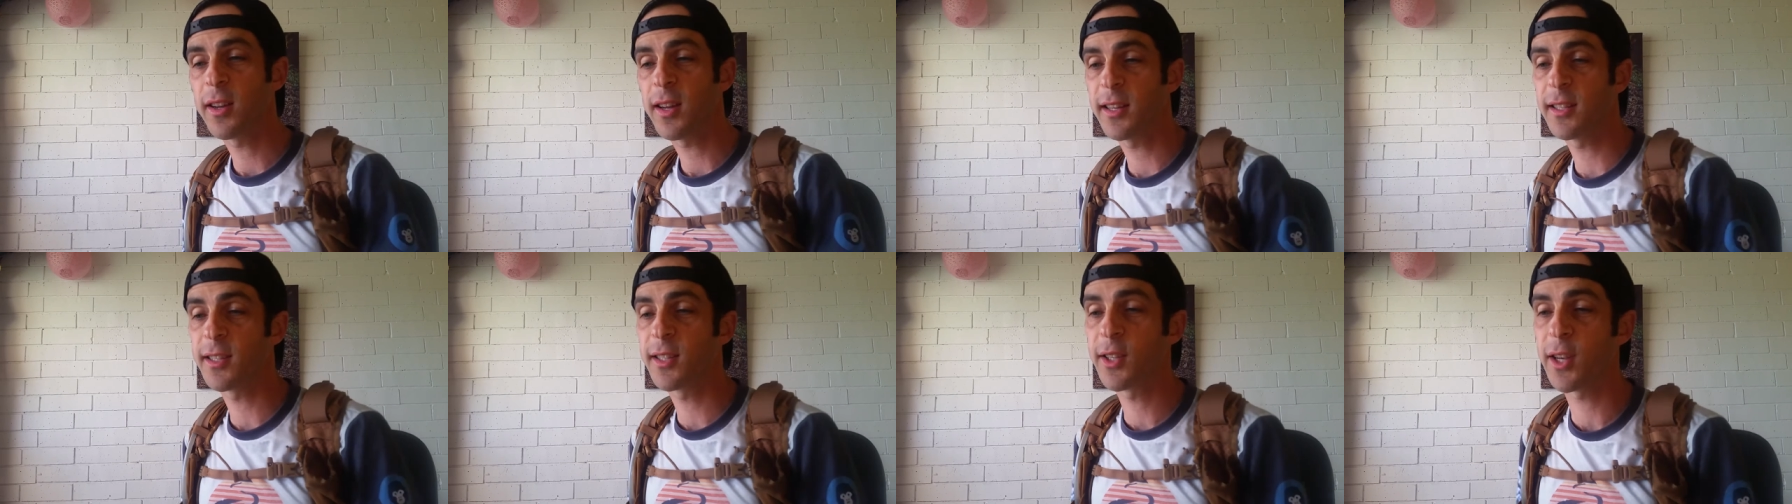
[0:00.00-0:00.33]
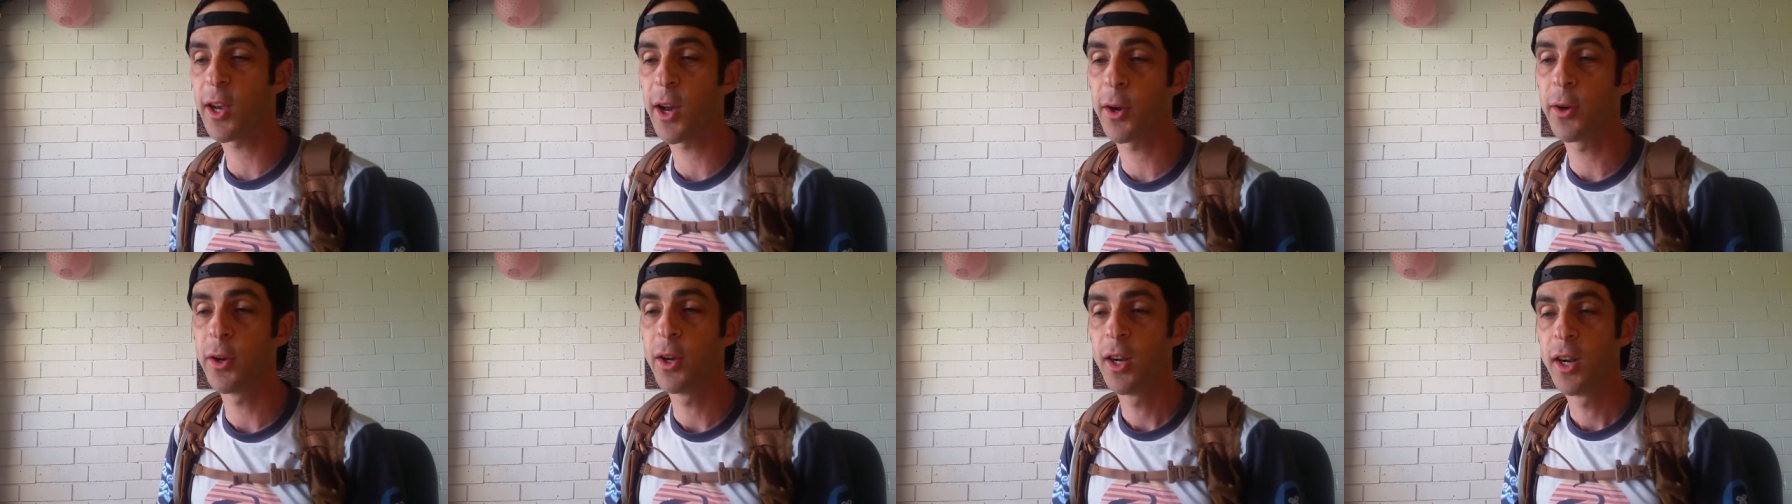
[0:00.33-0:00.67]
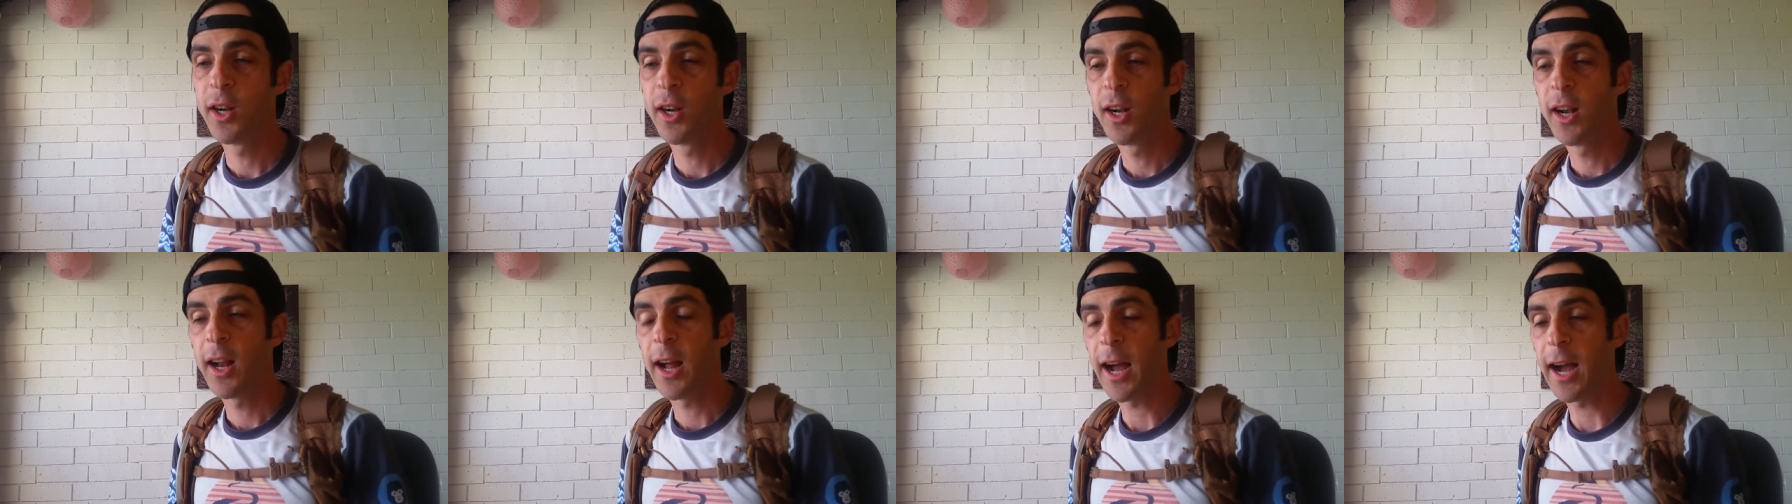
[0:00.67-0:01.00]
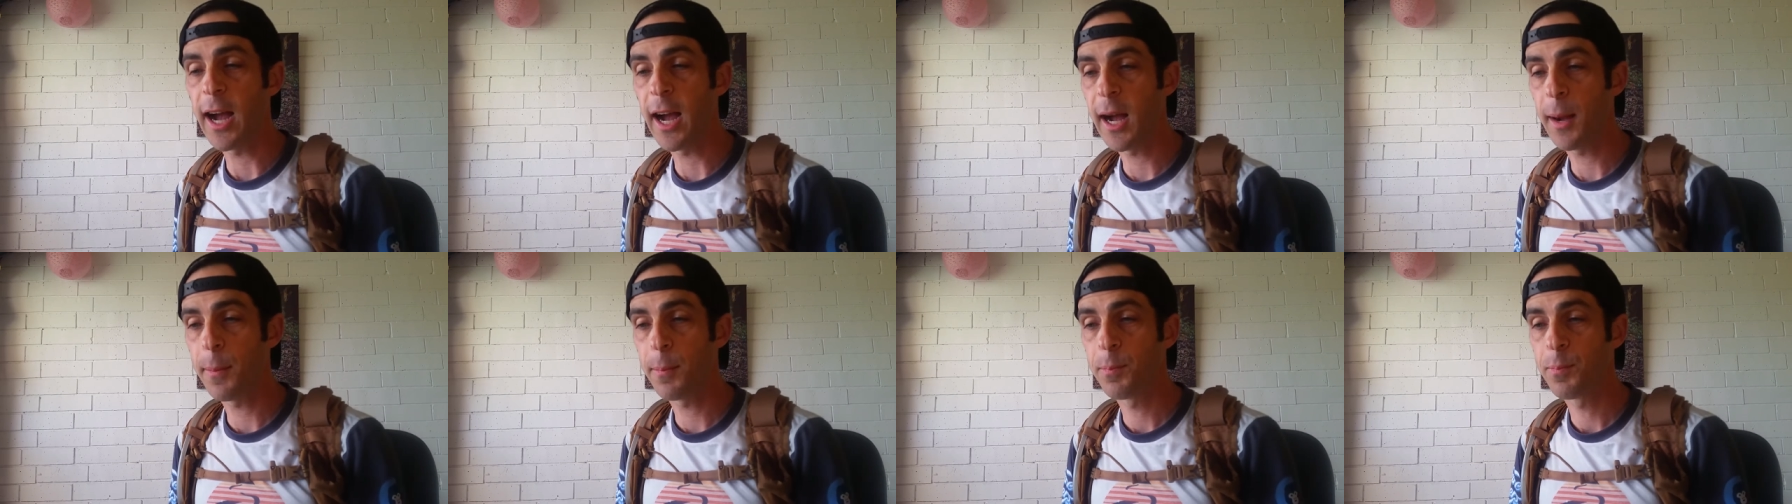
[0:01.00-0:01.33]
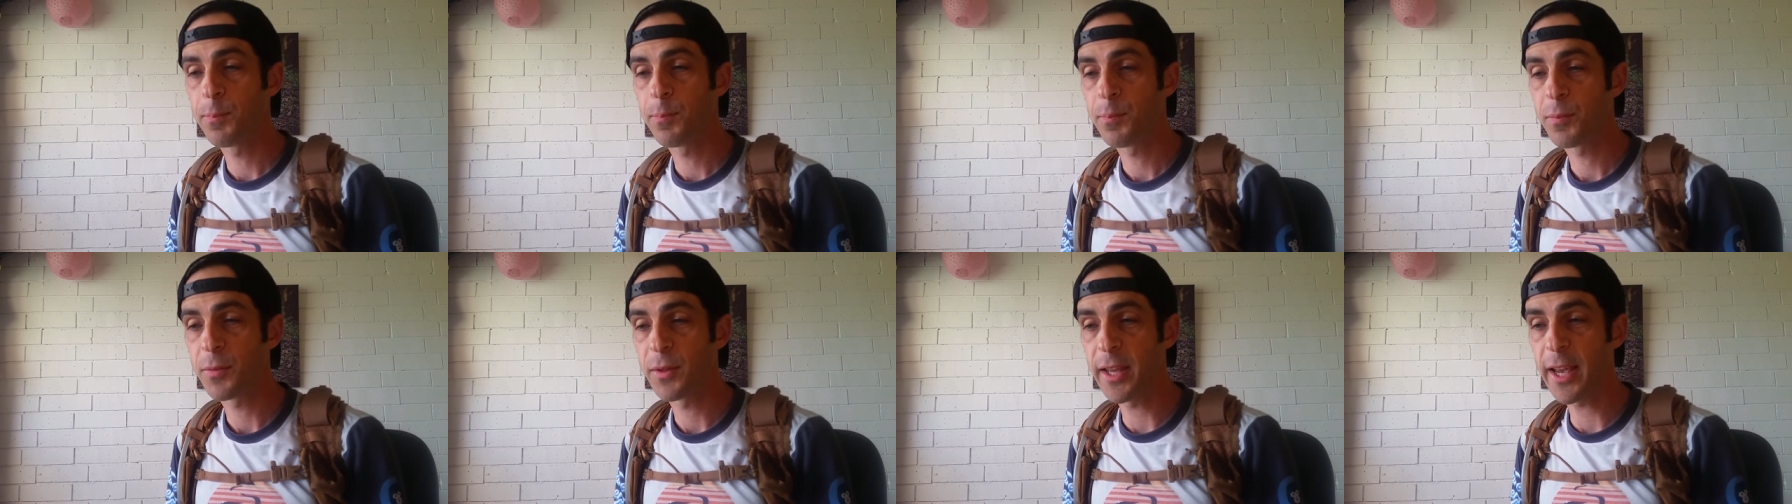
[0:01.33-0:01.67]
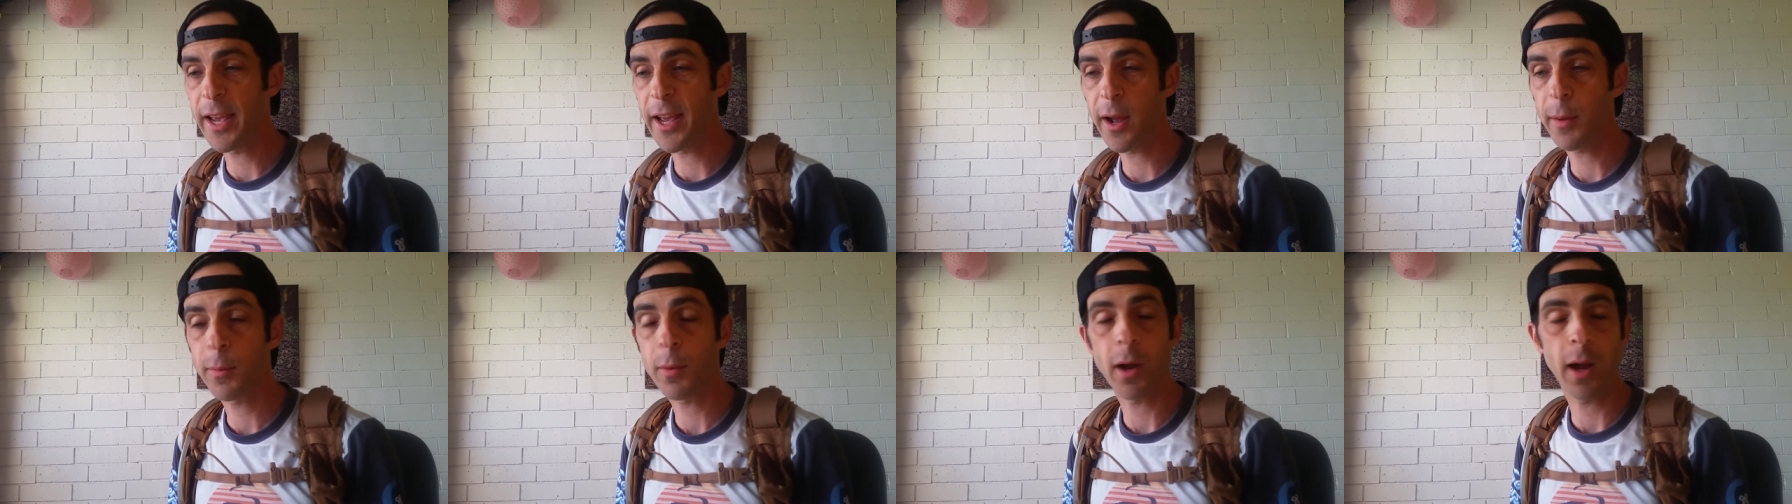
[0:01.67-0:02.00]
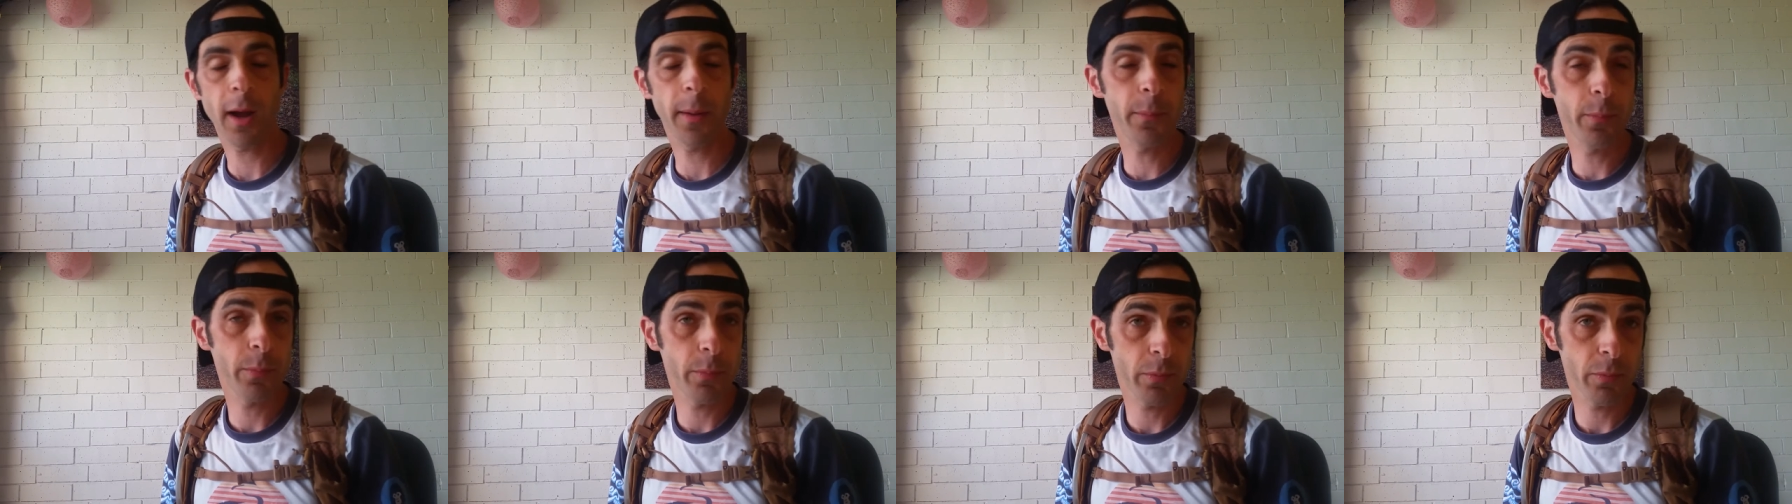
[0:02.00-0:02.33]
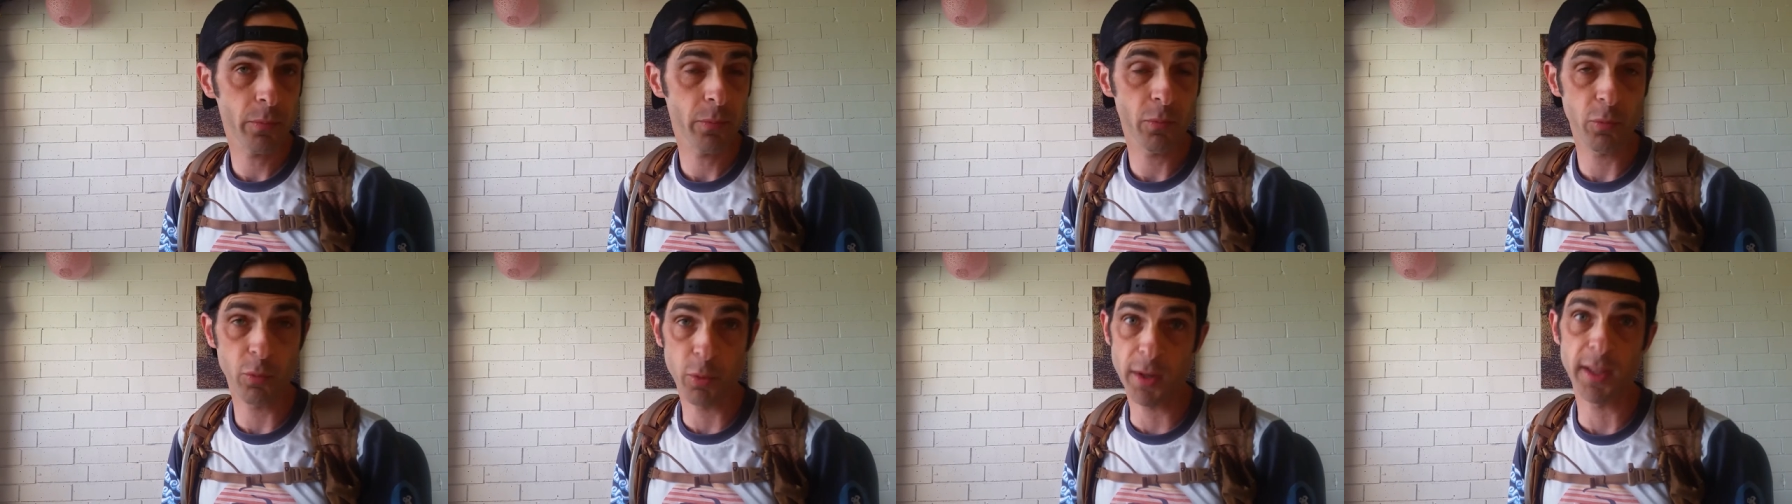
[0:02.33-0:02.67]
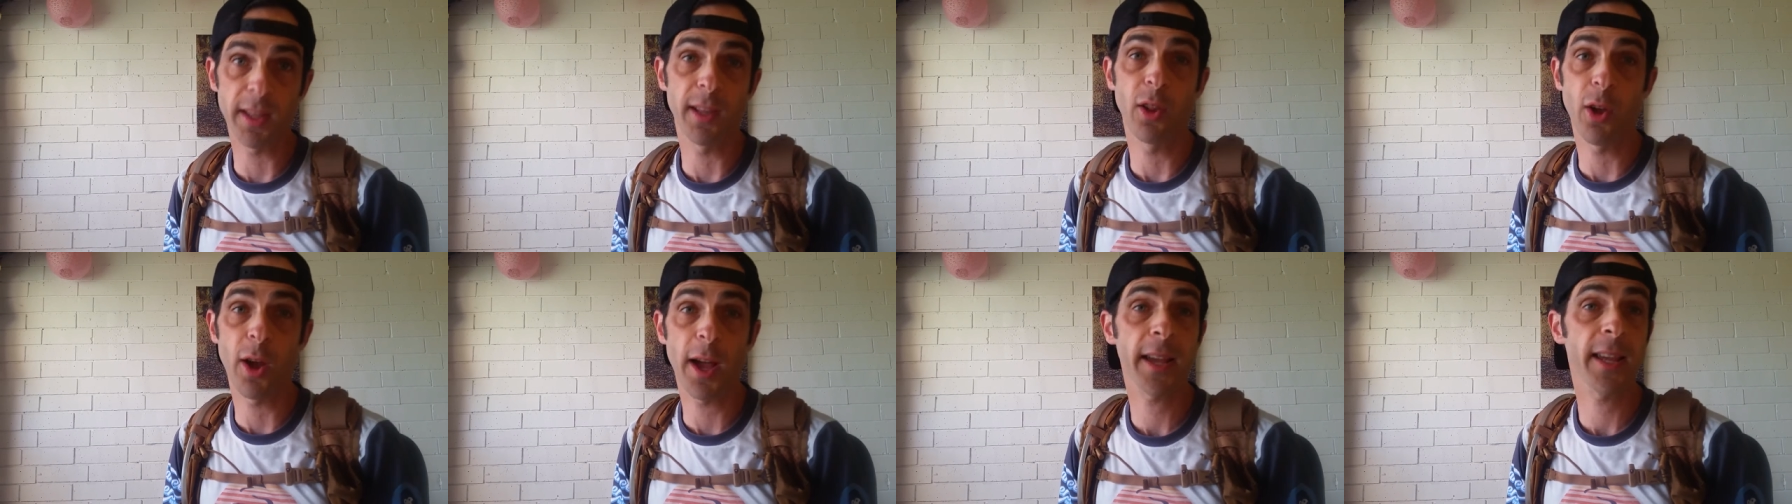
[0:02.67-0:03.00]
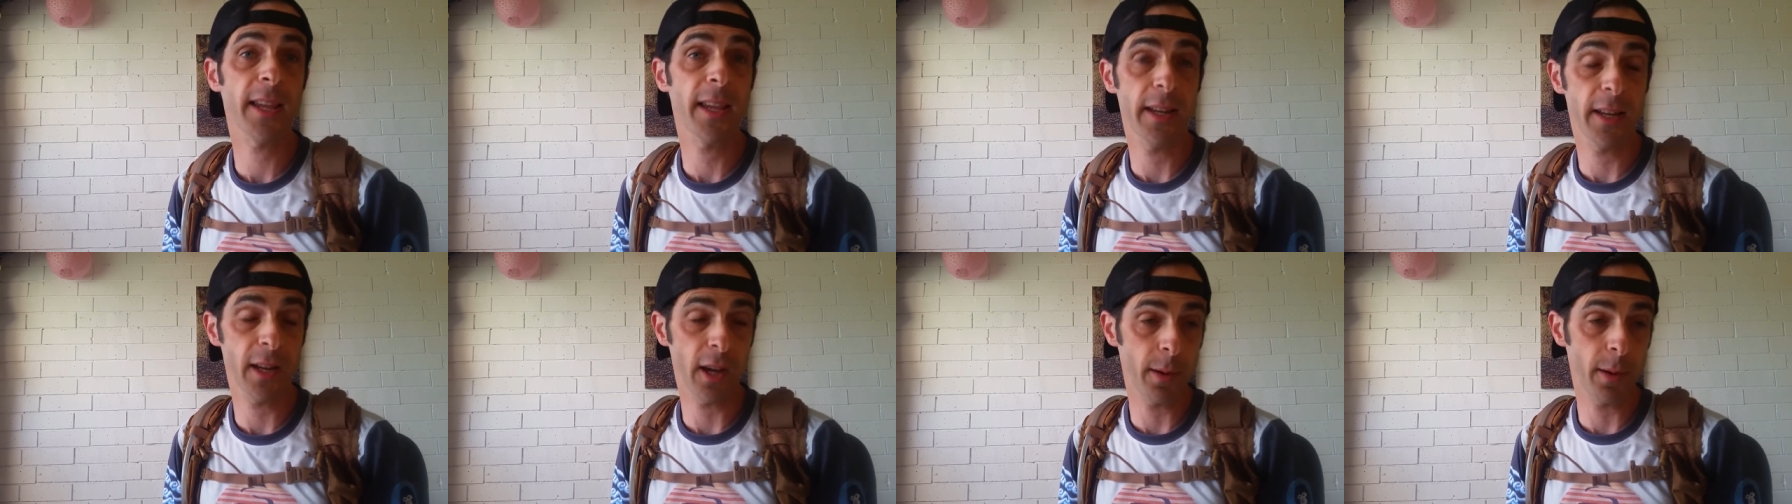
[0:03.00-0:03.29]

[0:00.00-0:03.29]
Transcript: And so, I'm really like it.